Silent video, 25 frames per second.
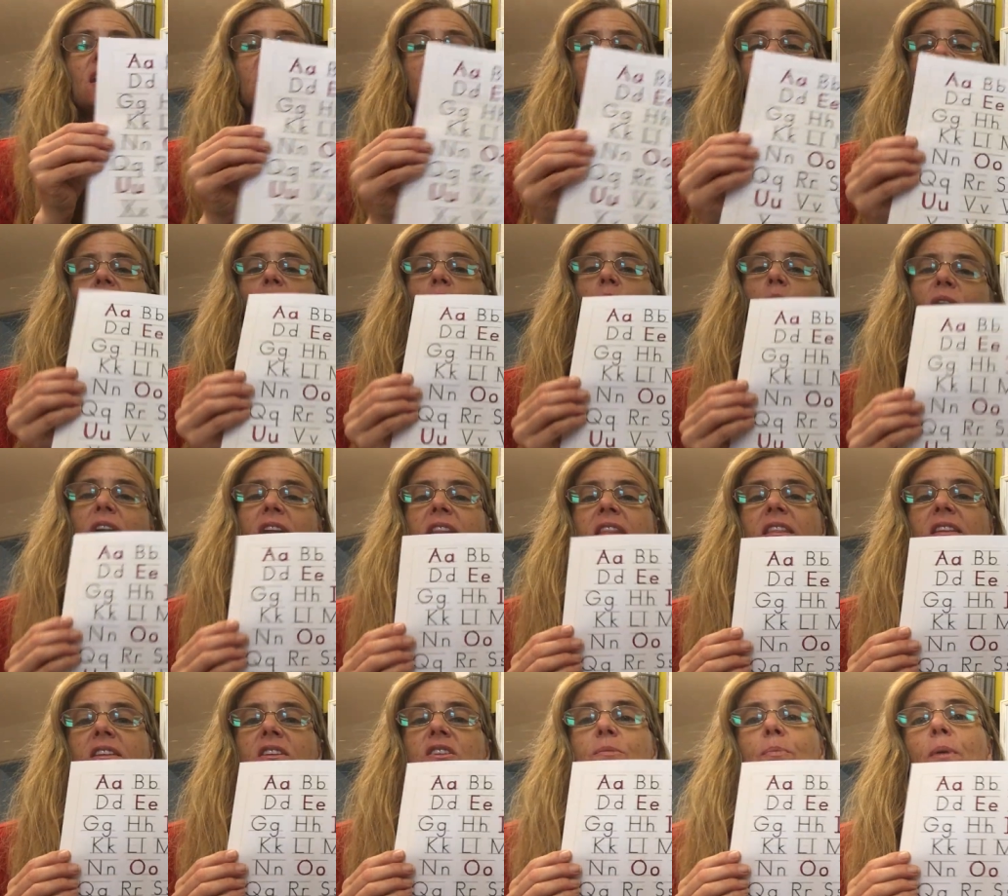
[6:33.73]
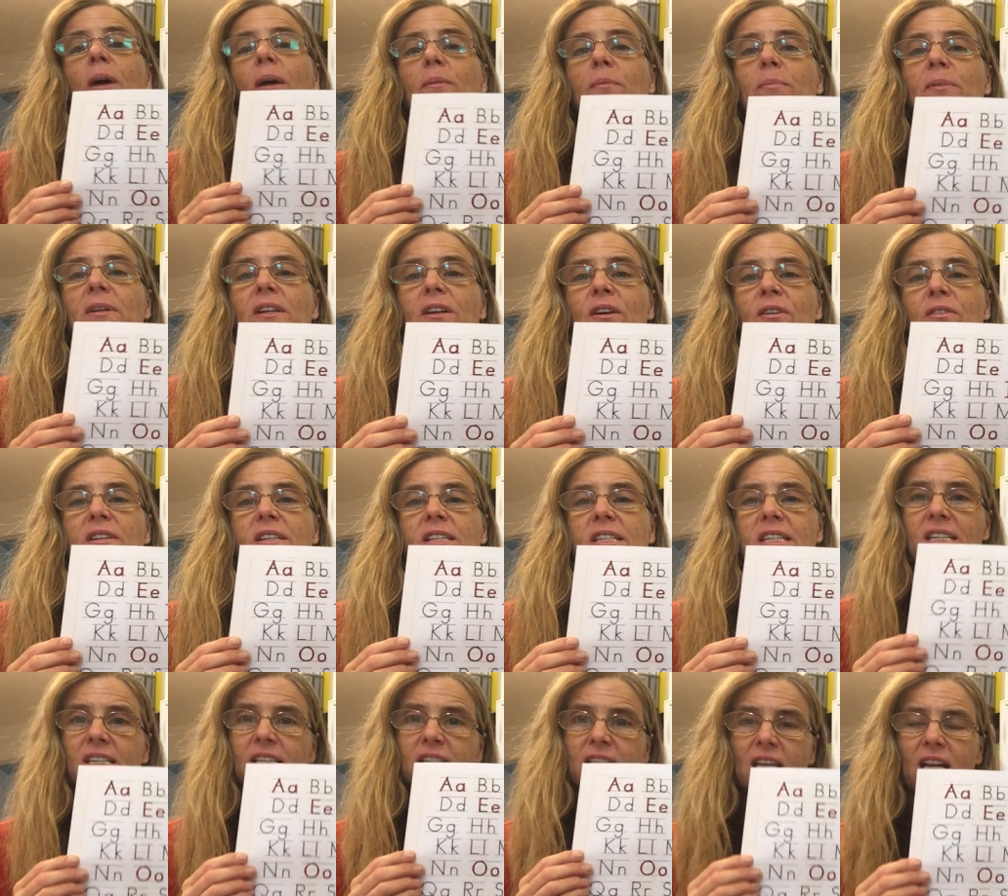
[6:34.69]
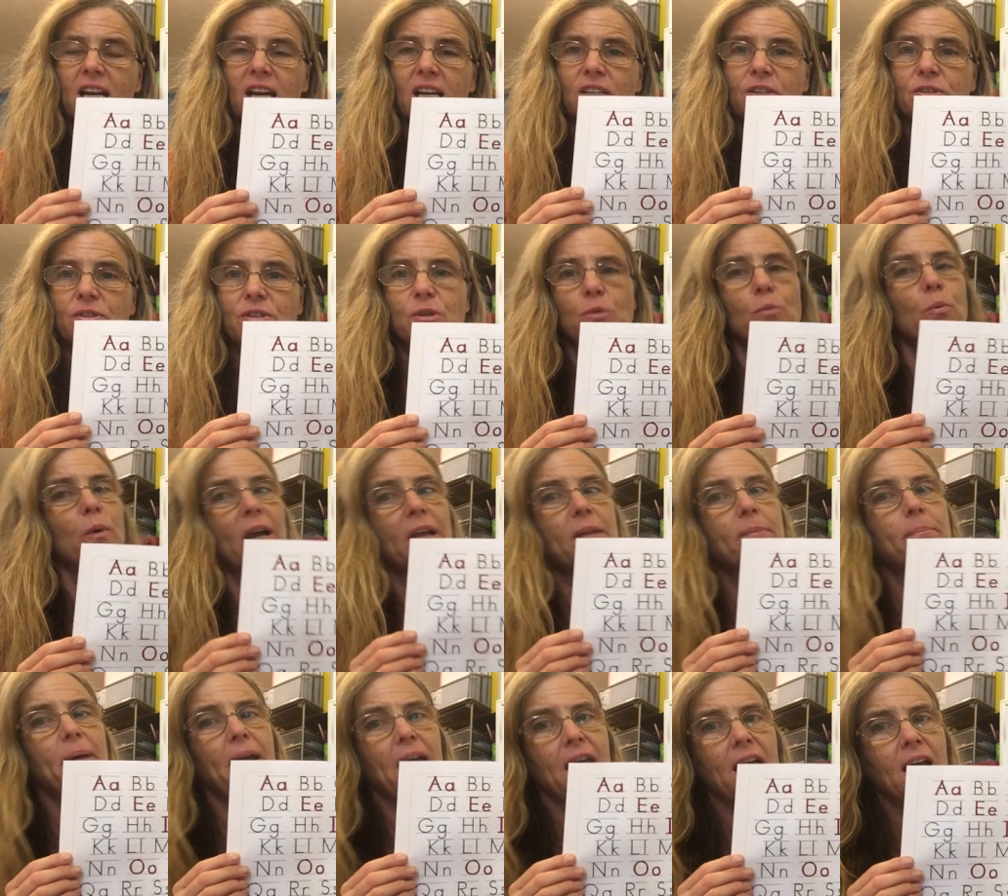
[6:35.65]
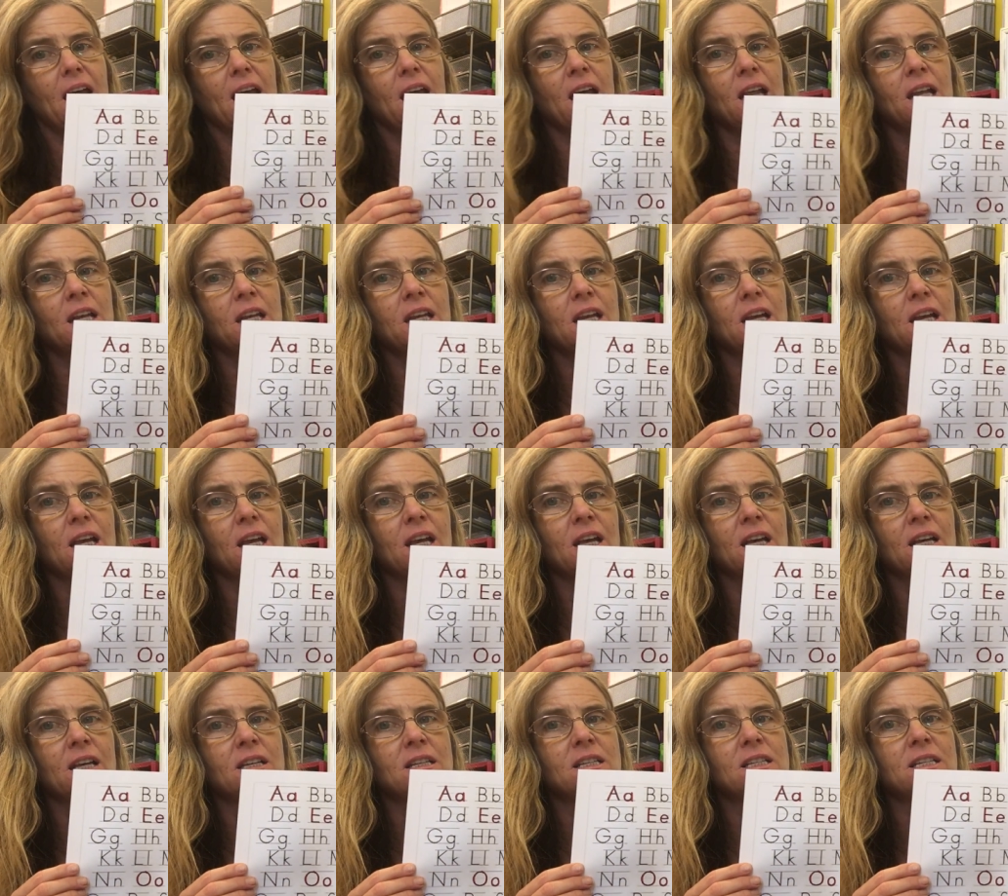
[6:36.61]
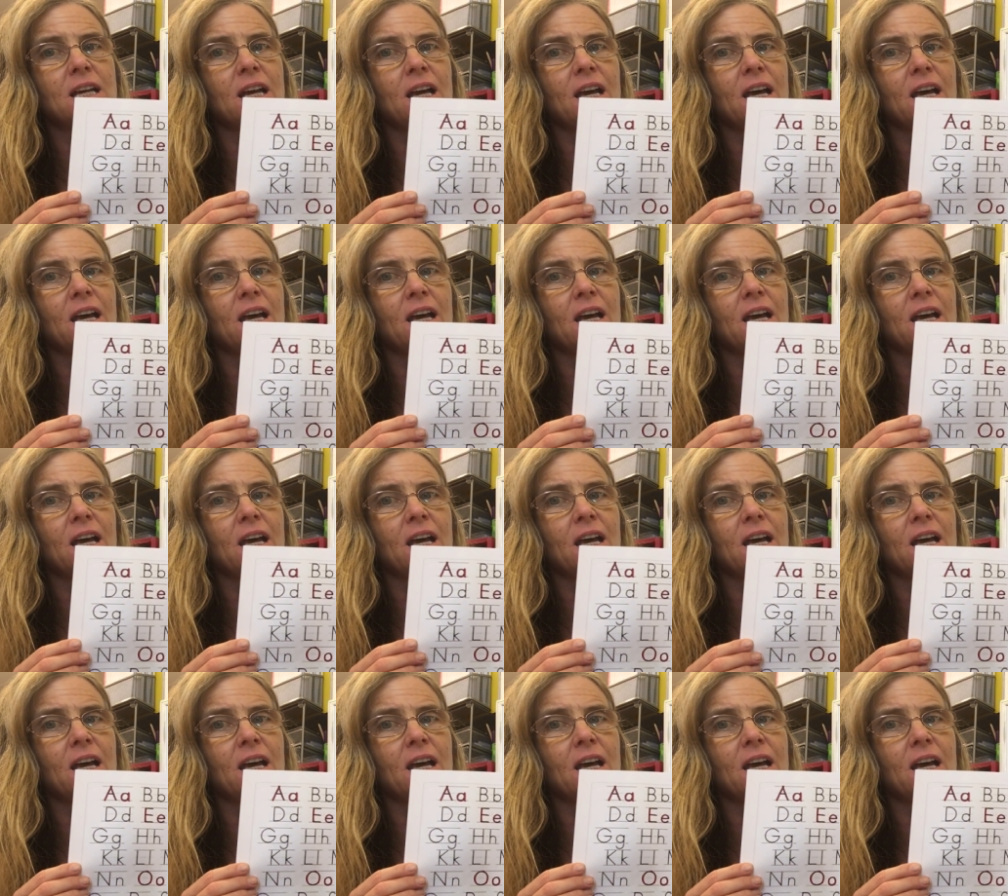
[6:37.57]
Now, one of the things you probably noticed is that I used a red pen and